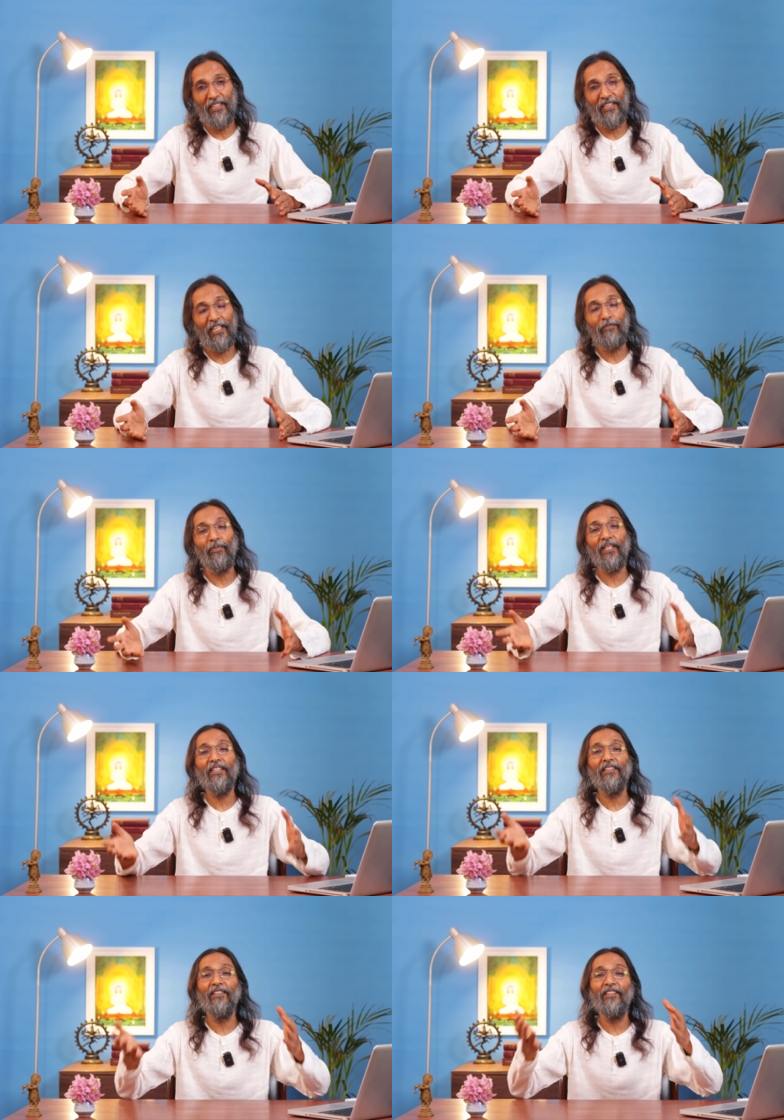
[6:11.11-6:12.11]
It can
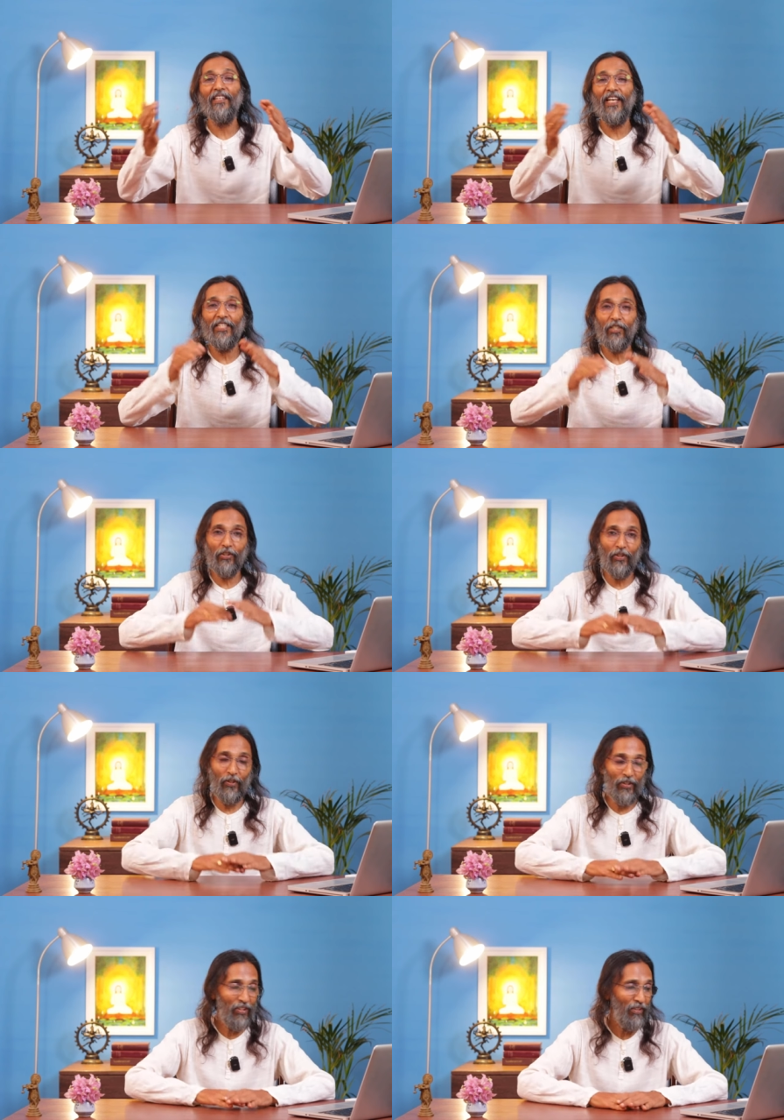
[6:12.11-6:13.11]
bring great
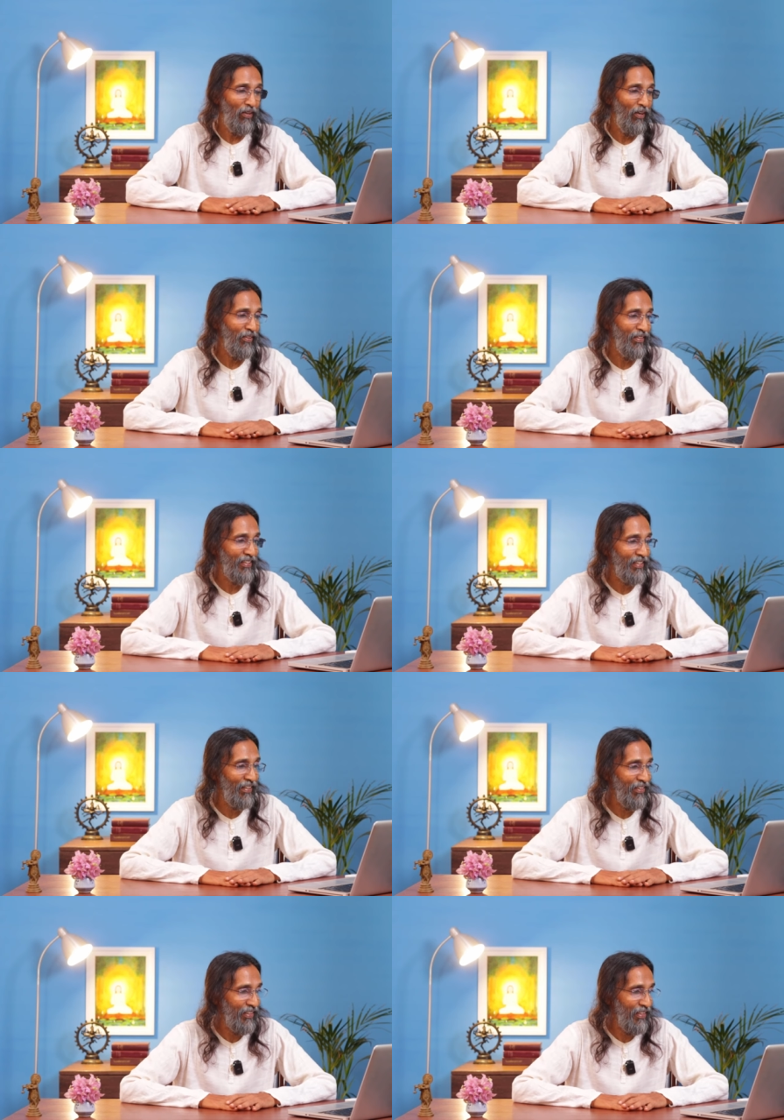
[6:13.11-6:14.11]
good on the
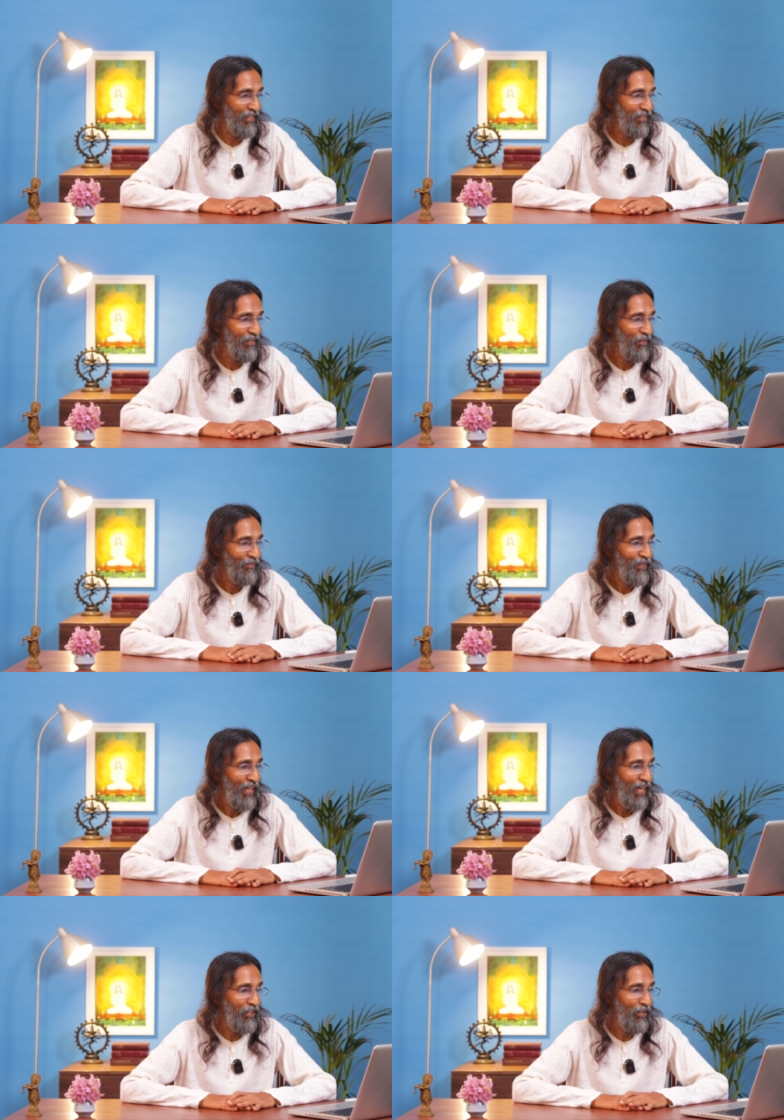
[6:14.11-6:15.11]
sadhaka
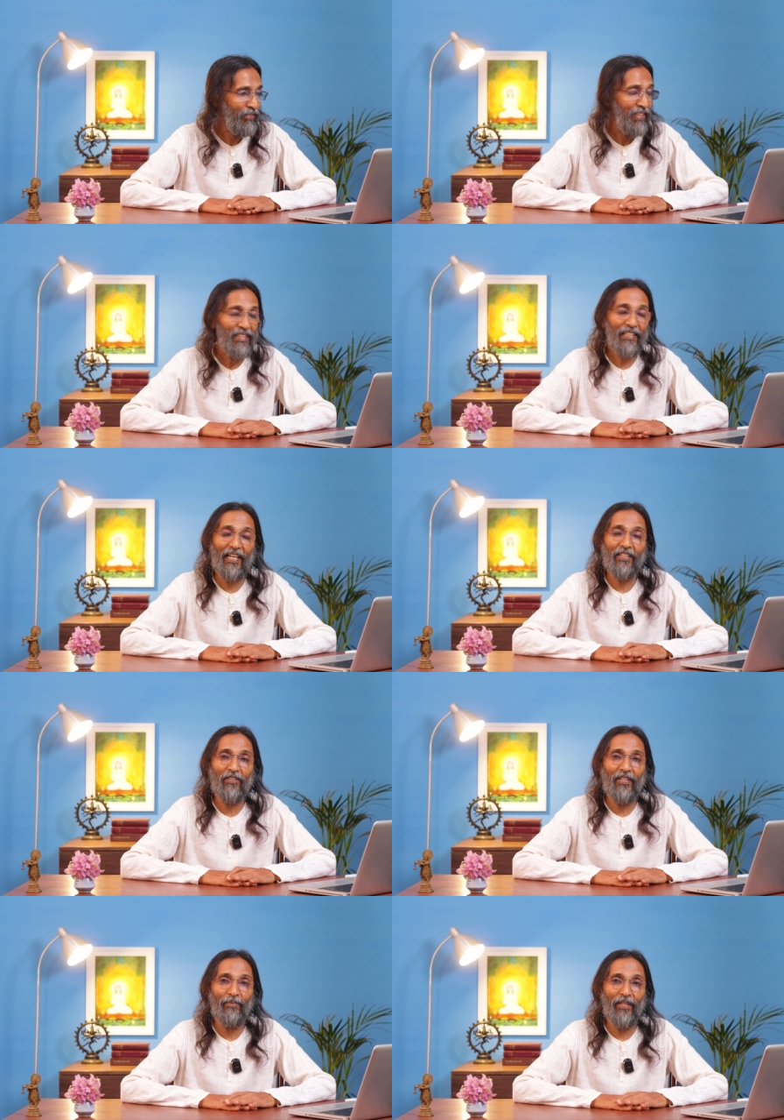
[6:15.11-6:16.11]
and of
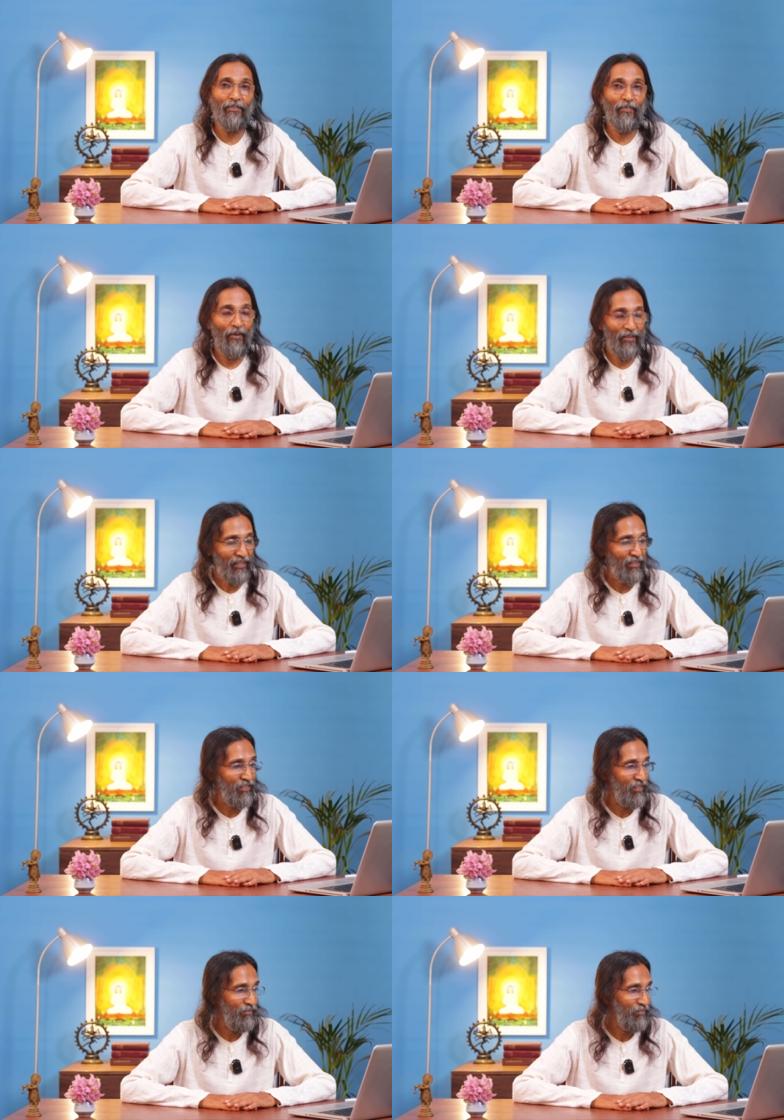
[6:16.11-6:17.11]
incalculable
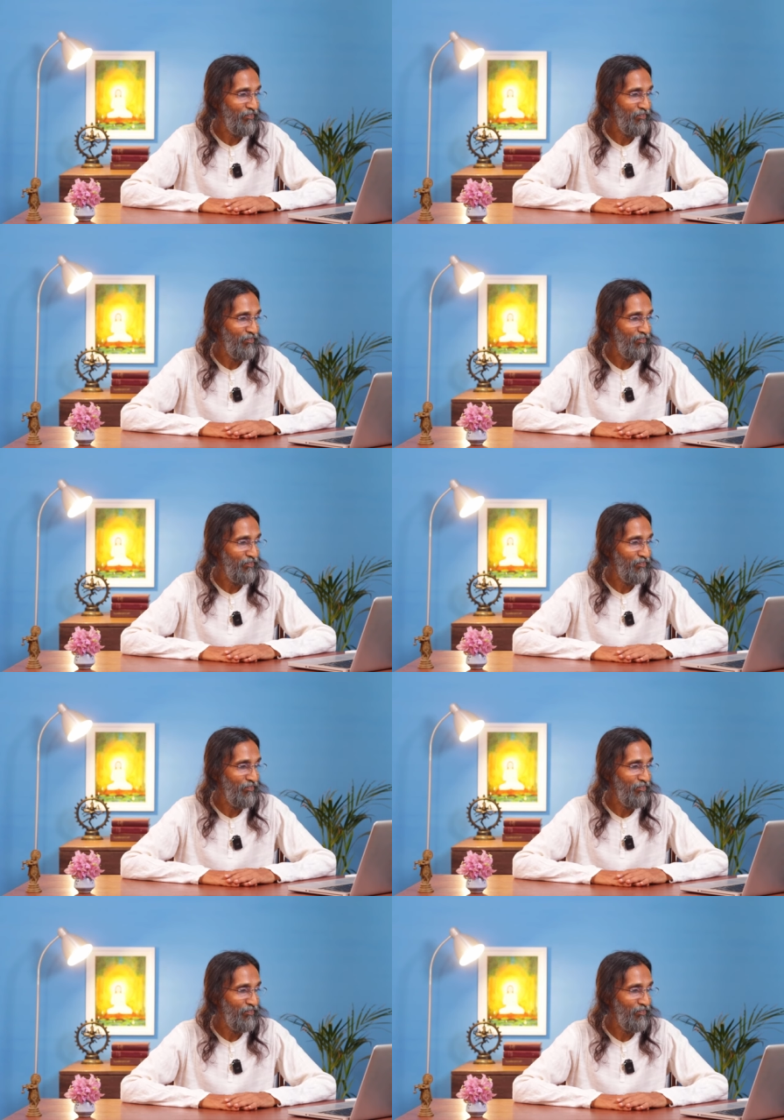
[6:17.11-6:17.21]
importance.